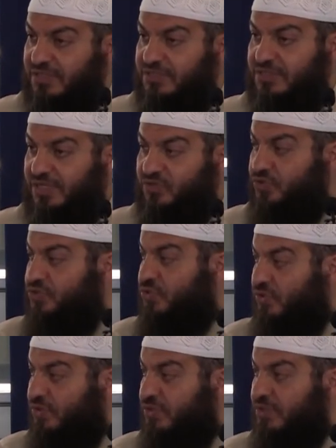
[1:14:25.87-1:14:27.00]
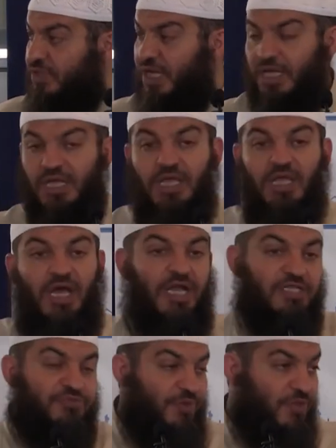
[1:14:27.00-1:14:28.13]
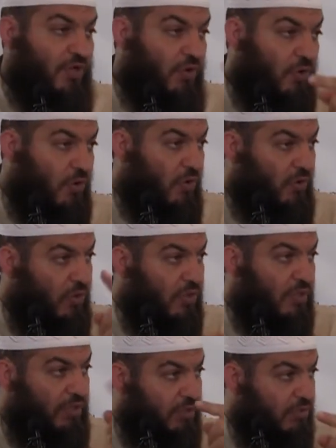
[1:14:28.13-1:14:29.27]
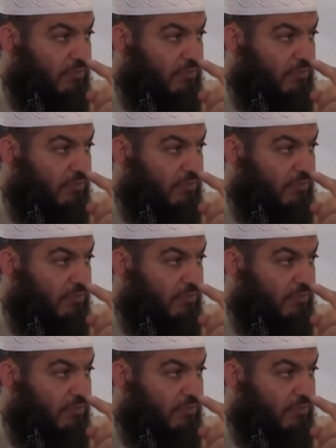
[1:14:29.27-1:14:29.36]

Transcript: Is not khushu'. Yeah? I'll spend the whole